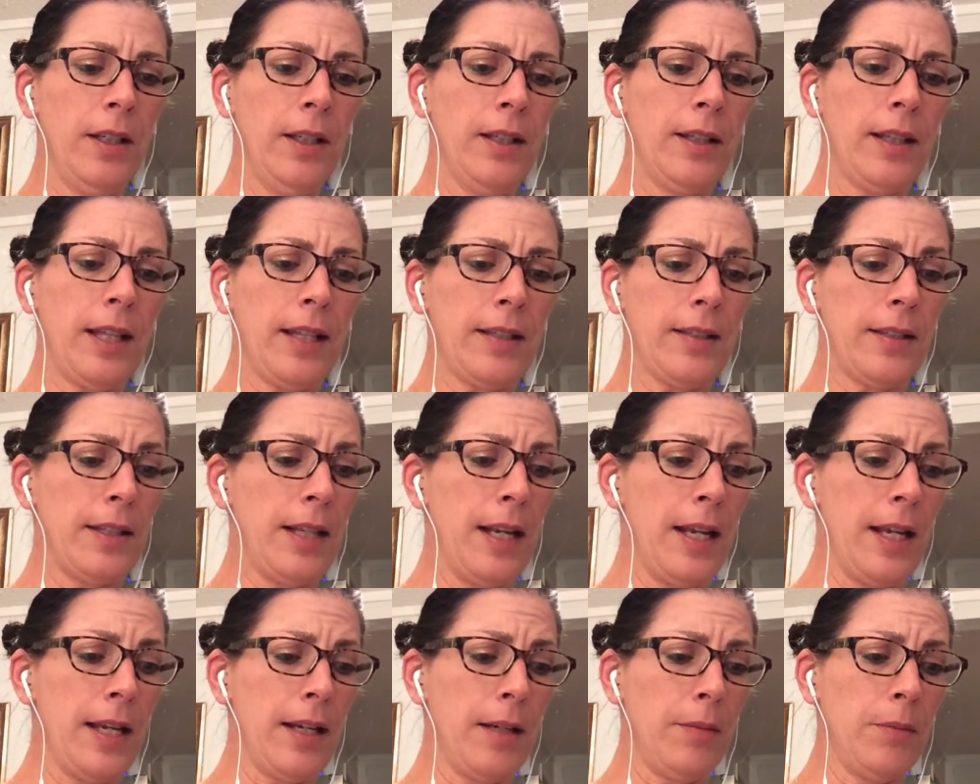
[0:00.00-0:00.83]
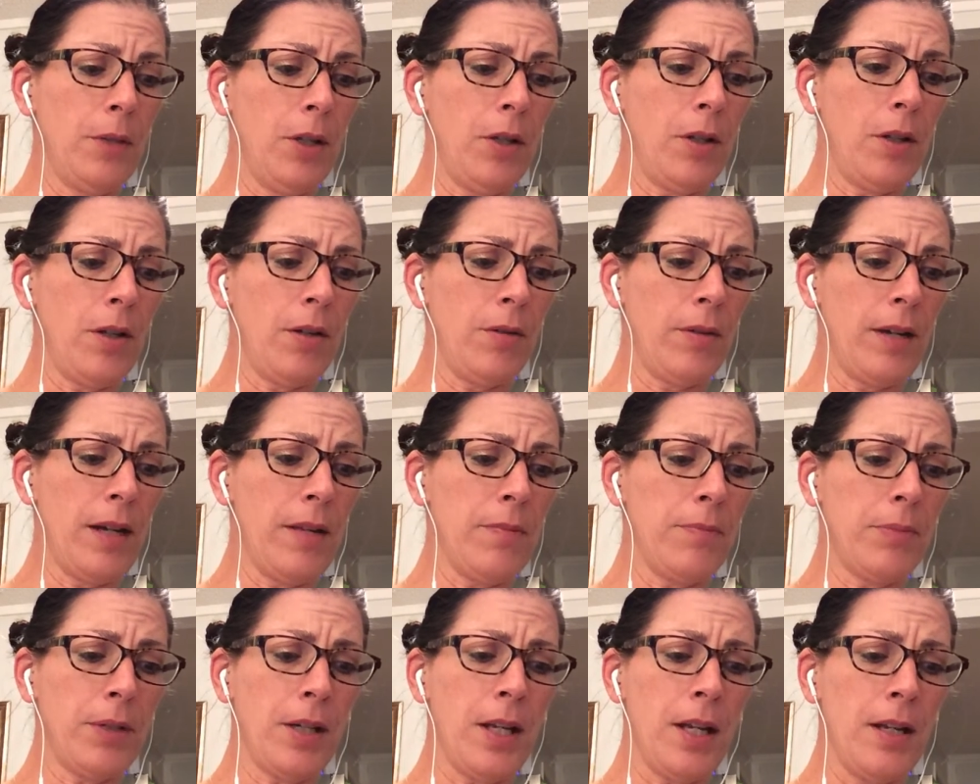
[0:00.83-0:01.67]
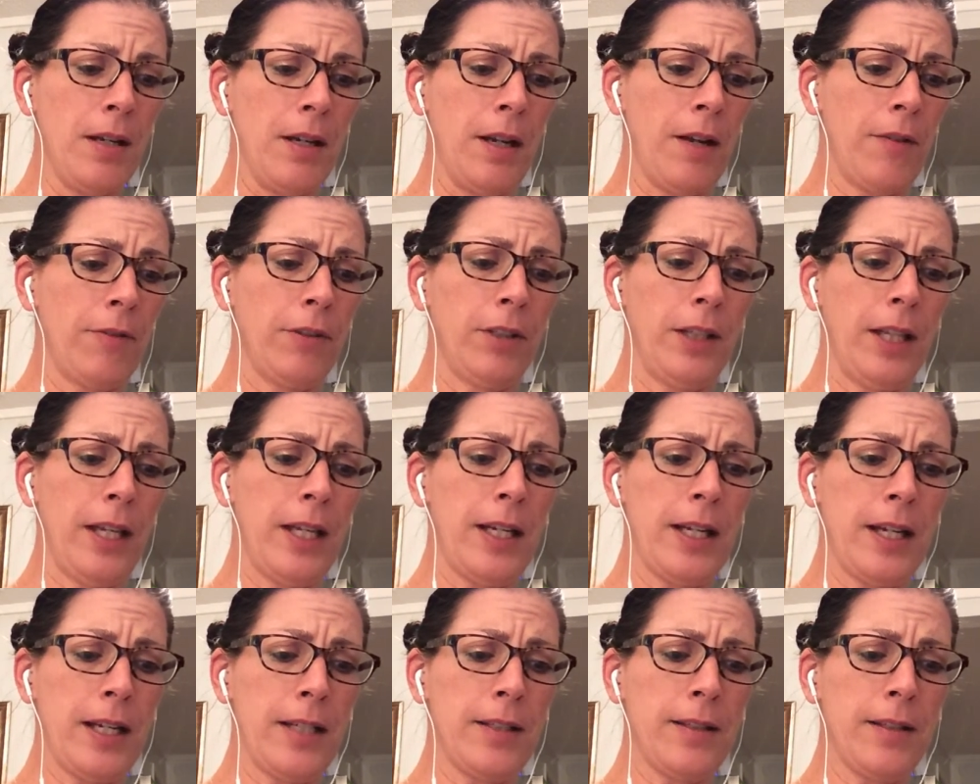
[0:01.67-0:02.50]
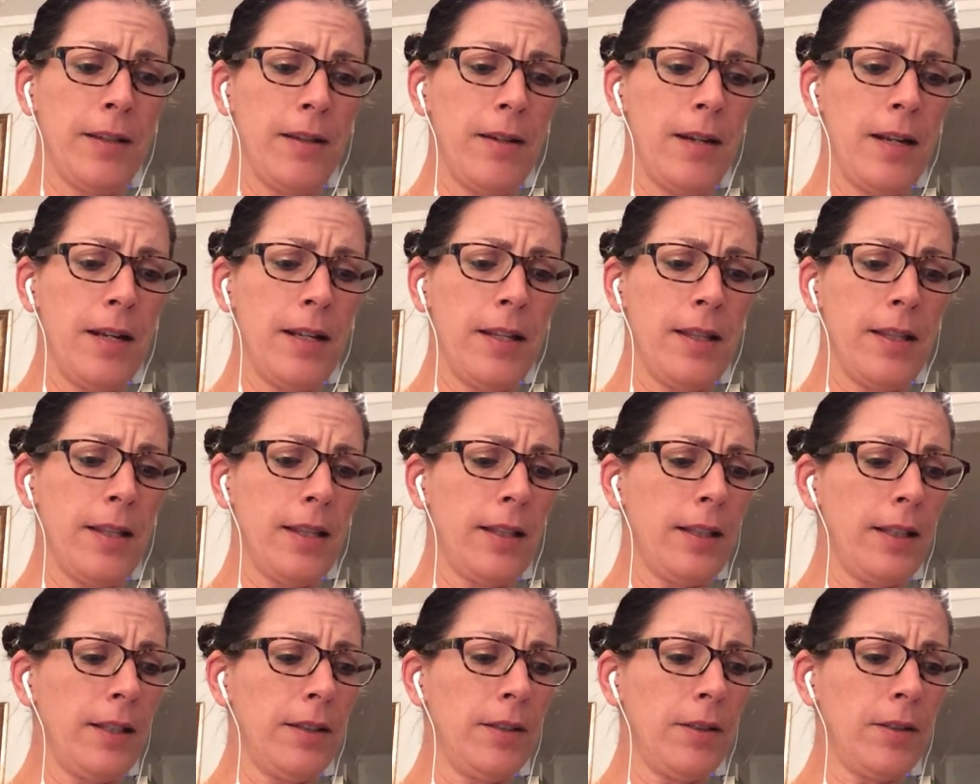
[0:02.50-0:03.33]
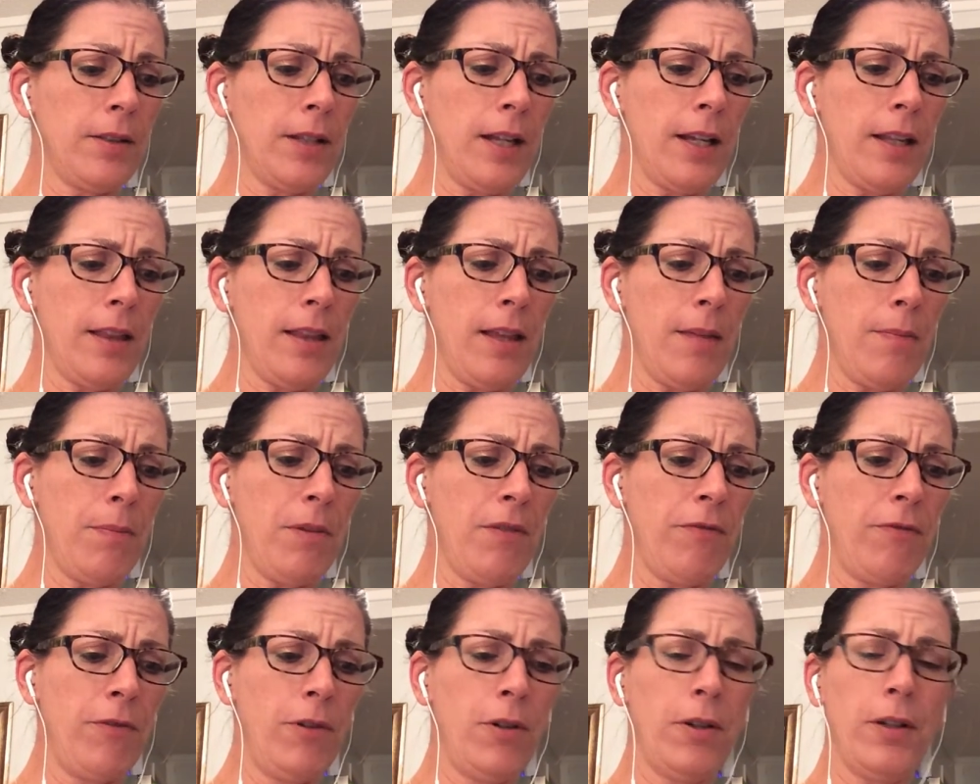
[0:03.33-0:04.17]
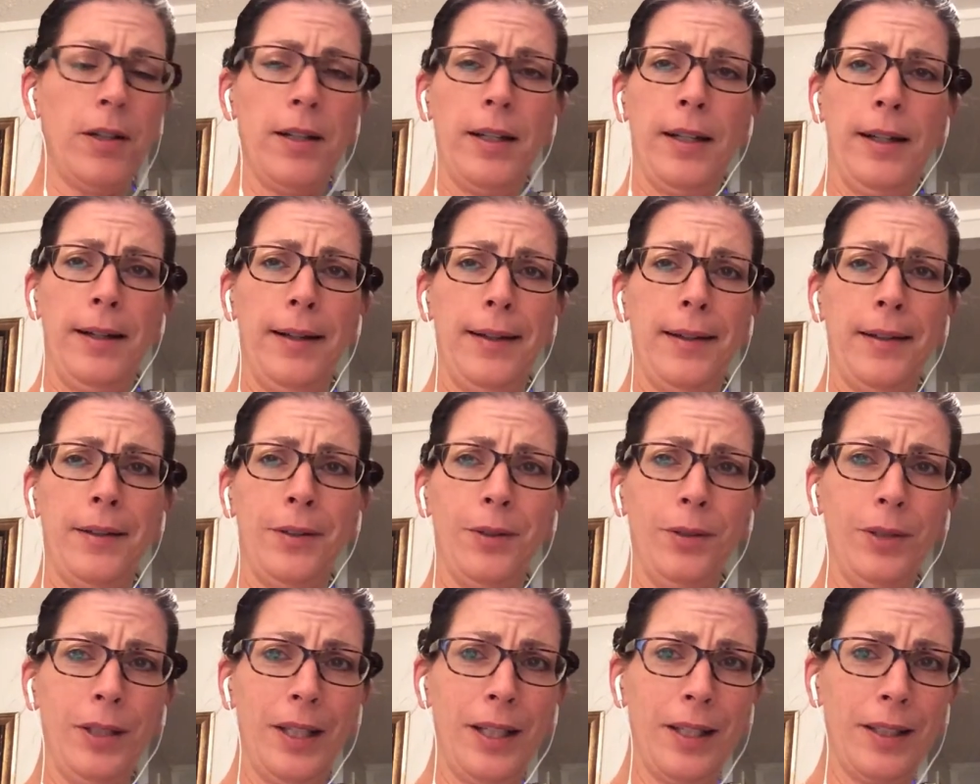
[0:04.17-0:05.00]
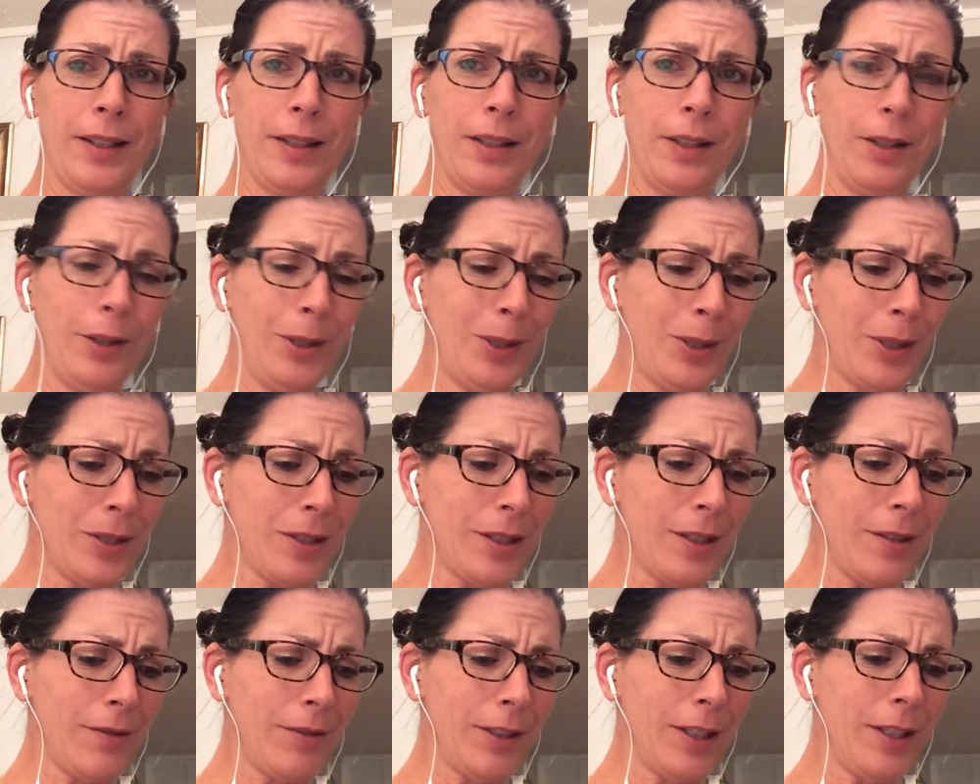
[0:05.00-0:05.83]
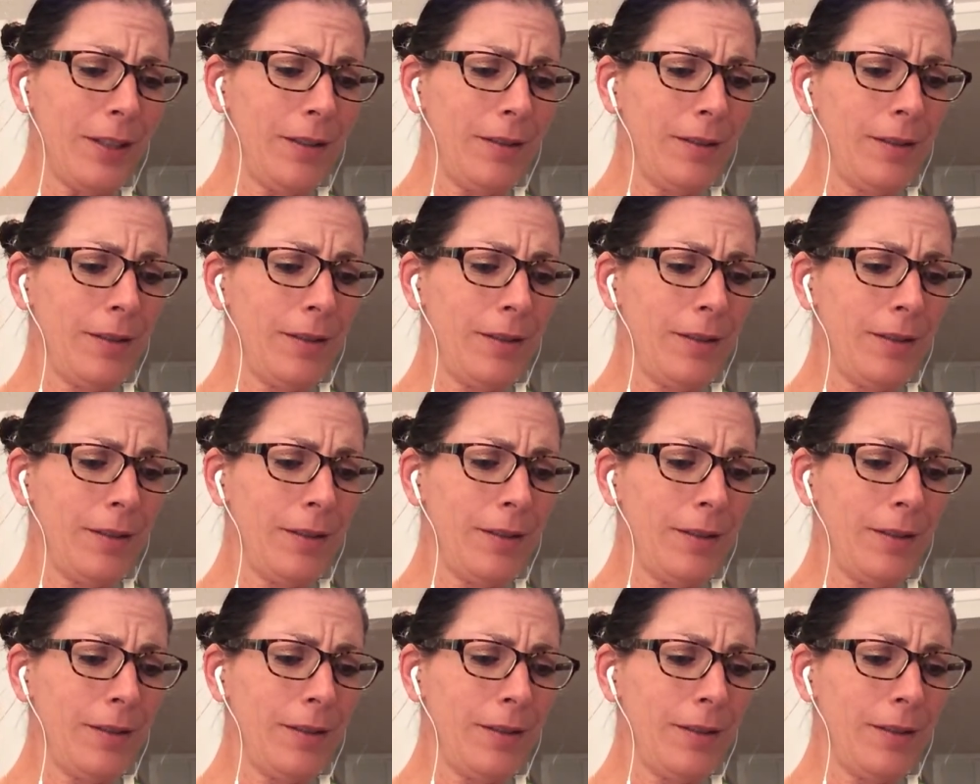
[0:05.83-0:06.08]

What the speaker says: "that's an animal all right, but I never laid eyes on anything that looked like that before, and I don't like the looks of it."